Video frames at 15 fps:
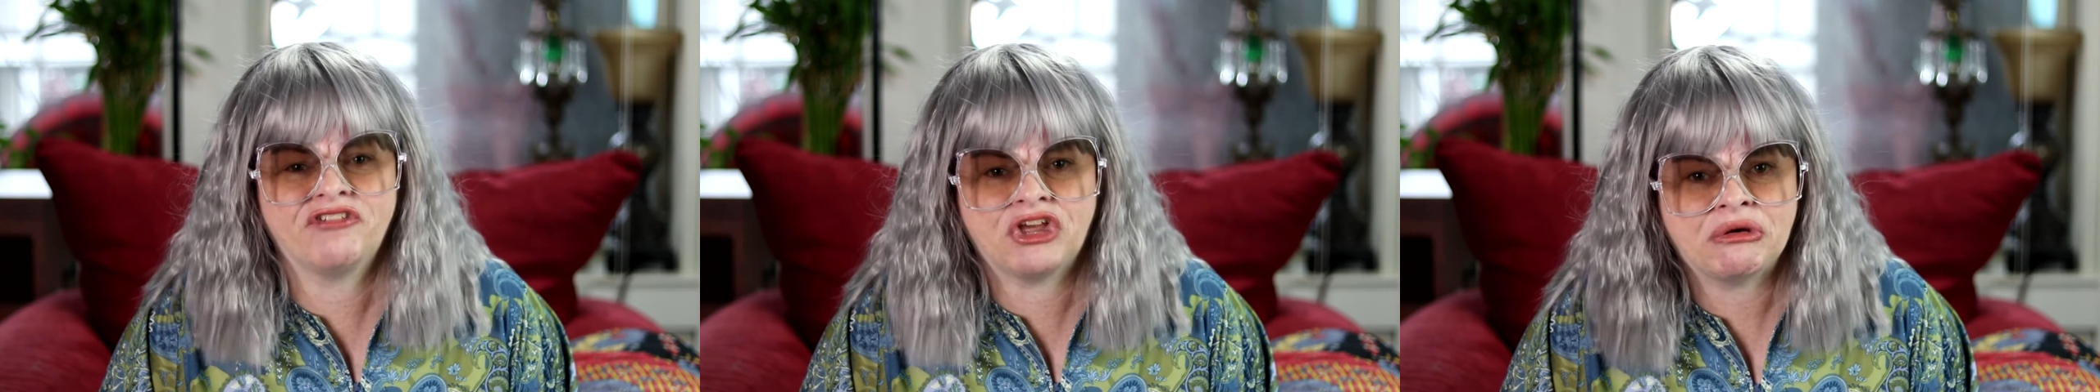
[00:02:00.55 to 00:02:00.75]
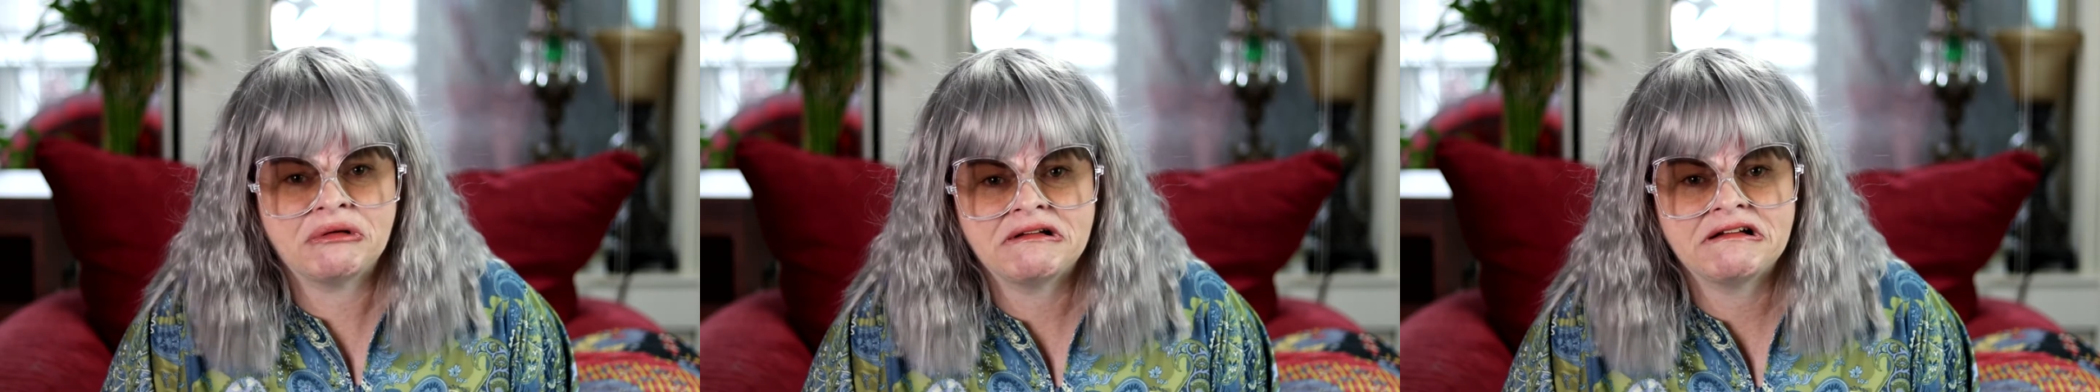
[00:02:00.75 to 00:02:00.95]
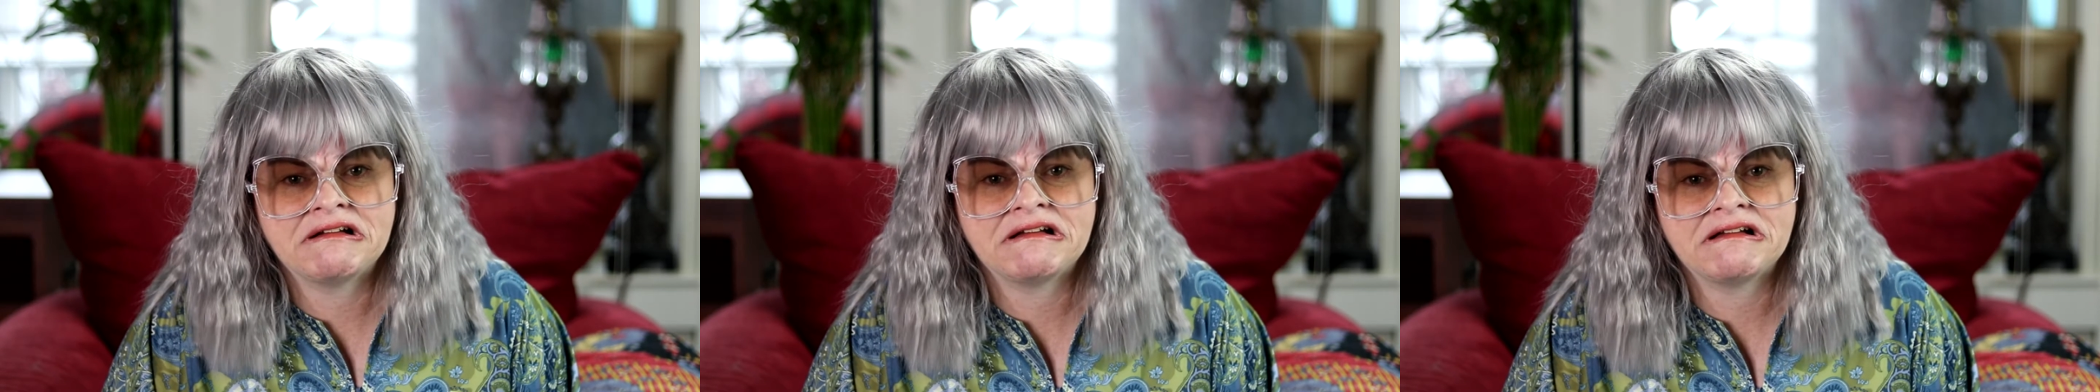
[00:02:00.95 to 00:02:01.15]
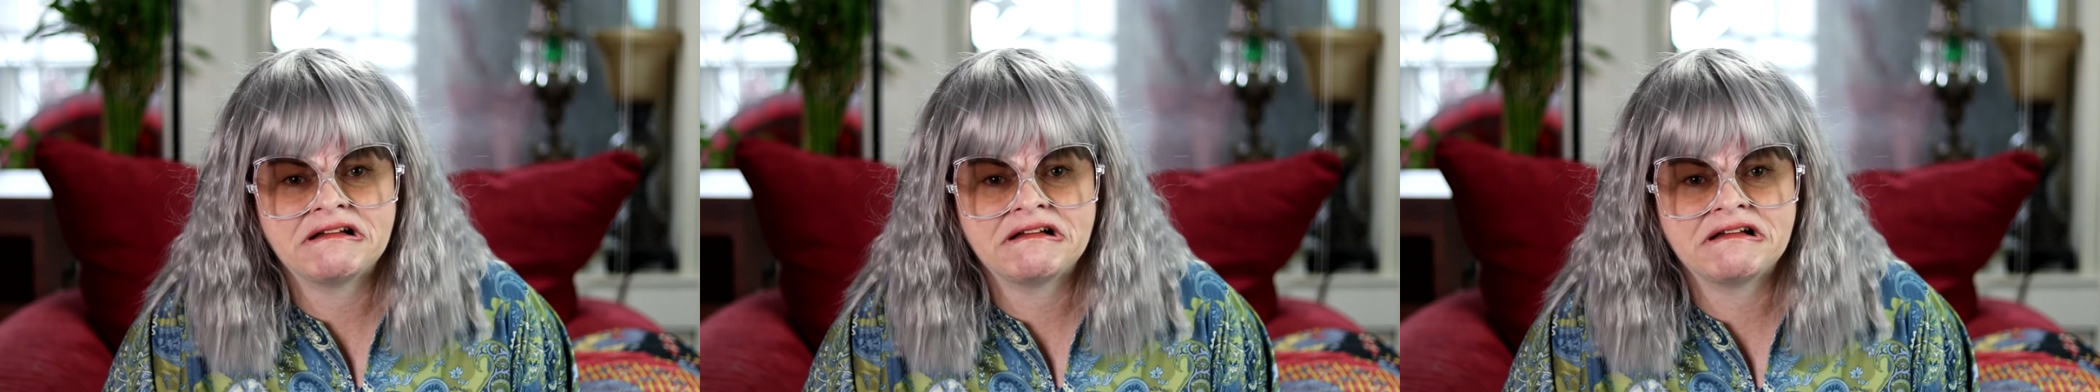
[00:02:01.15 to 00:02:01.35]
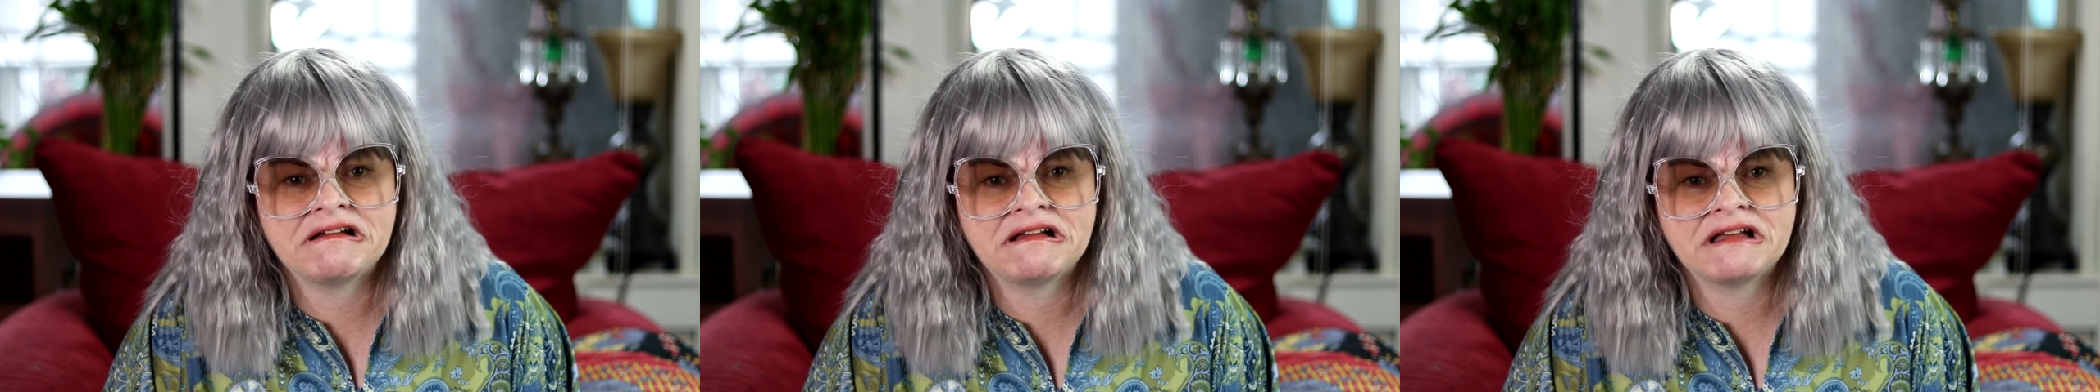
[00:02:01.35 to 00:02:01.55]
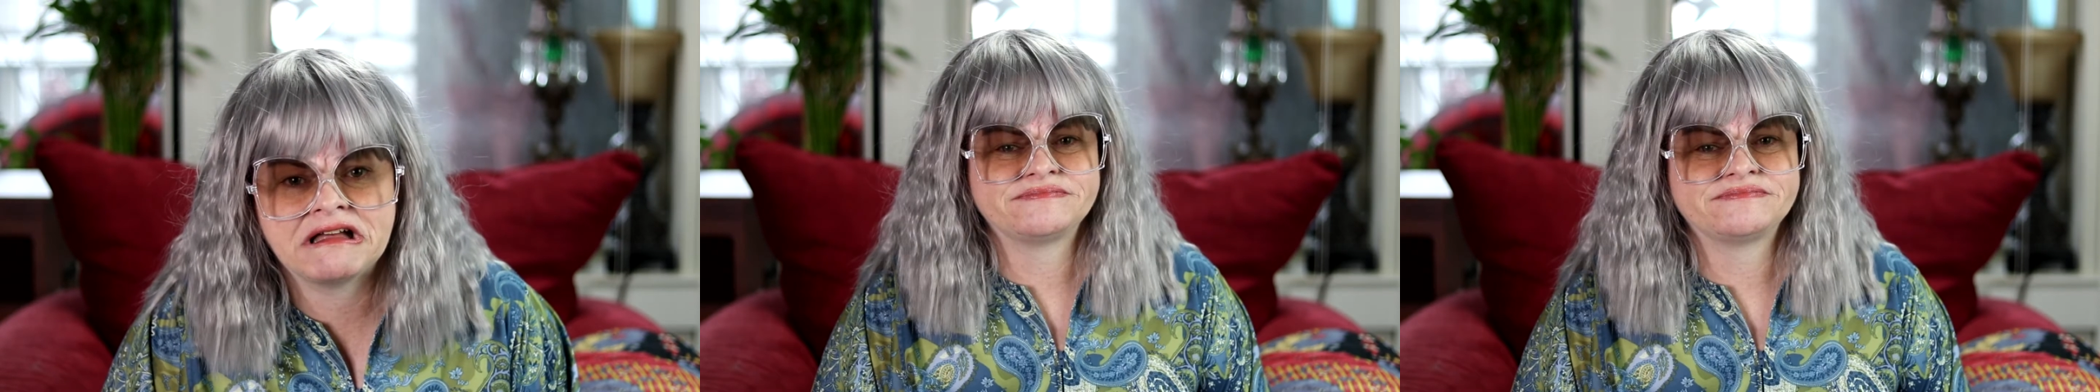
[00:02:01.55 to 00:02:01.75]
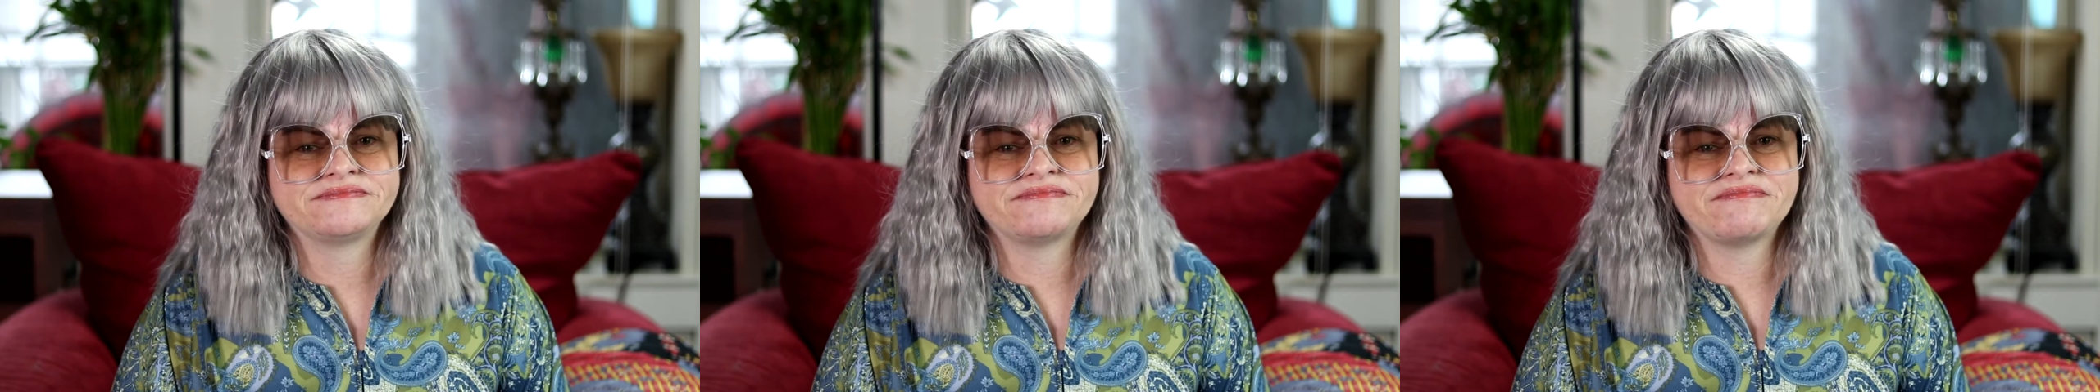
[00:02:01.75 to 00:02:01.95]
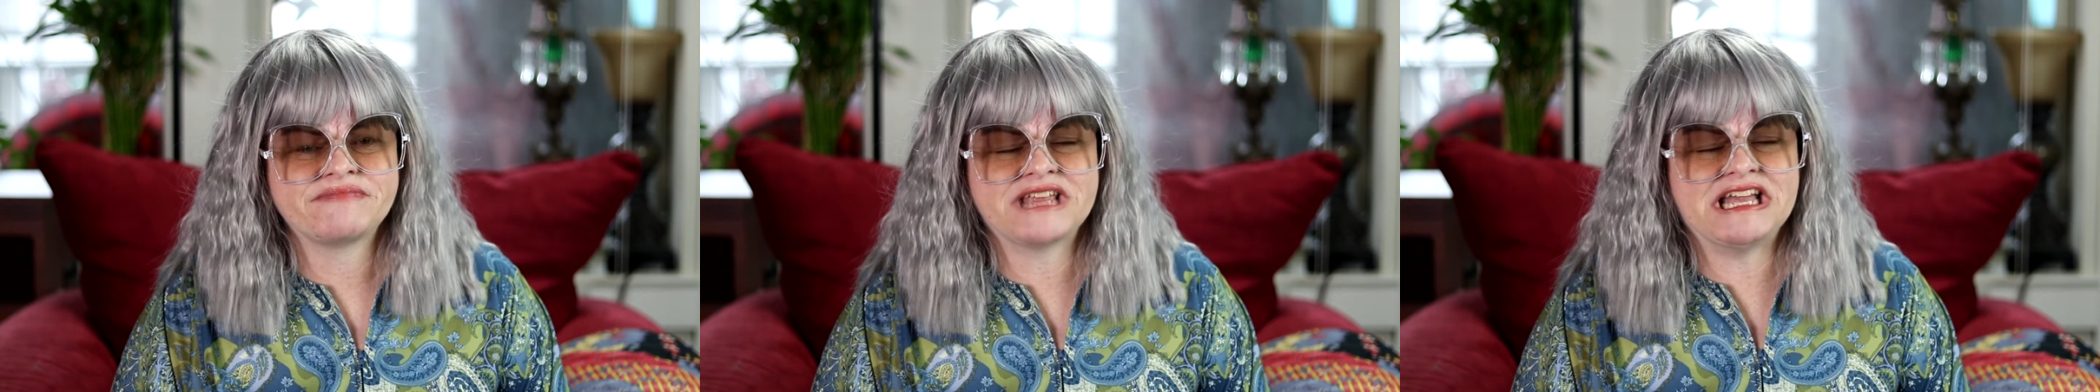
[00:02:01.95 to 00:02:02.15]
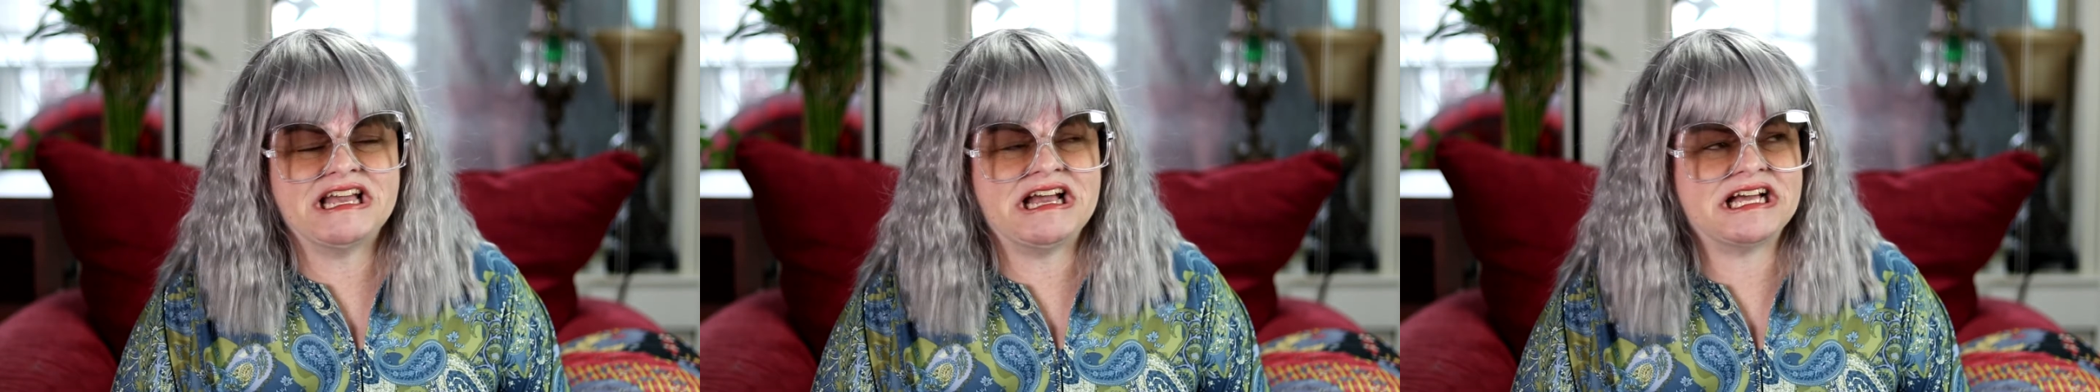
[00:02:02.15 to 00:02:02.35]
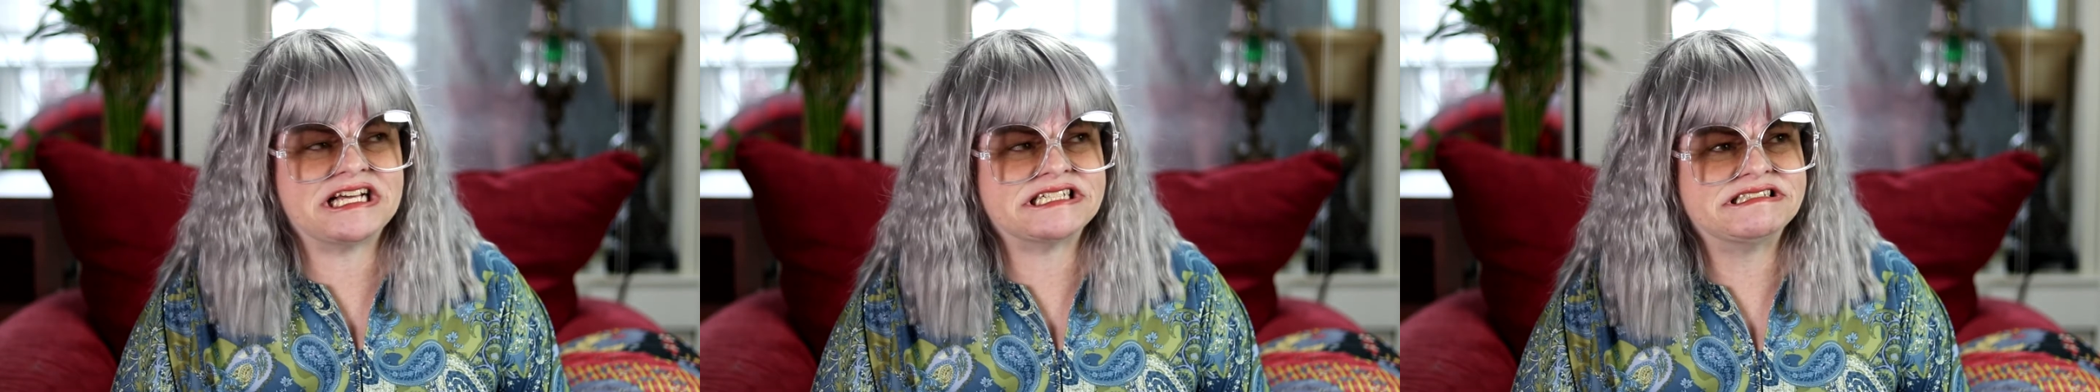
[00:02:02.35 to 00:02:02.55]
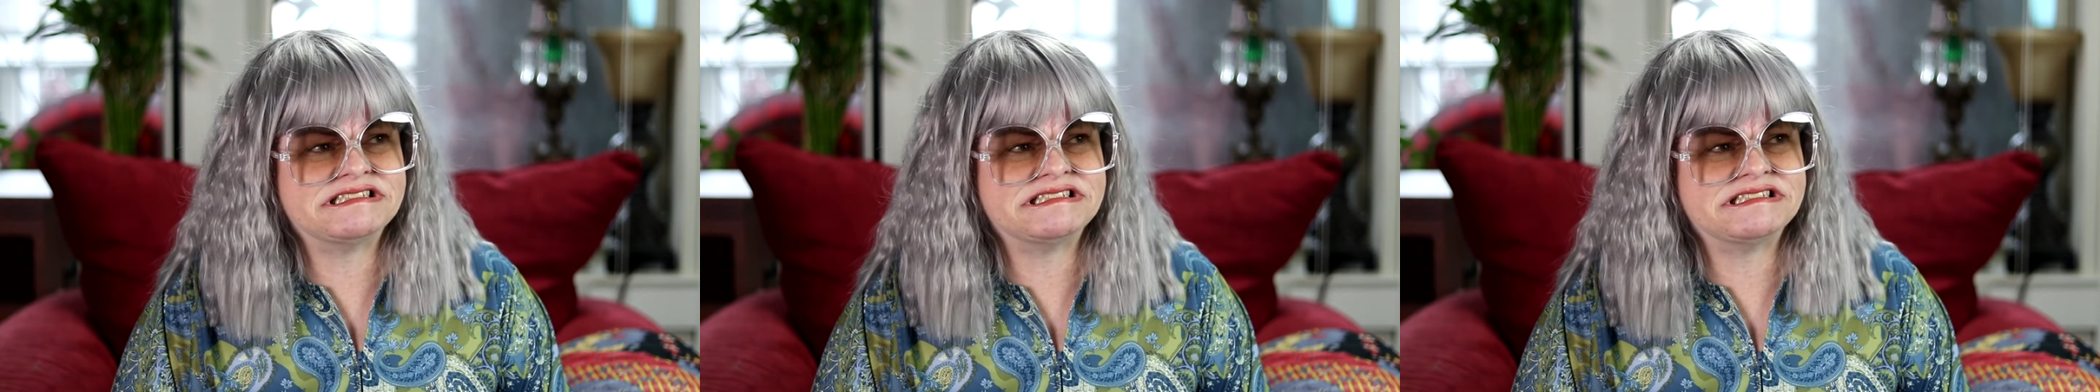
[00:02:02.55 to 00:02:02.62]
you. Ugh.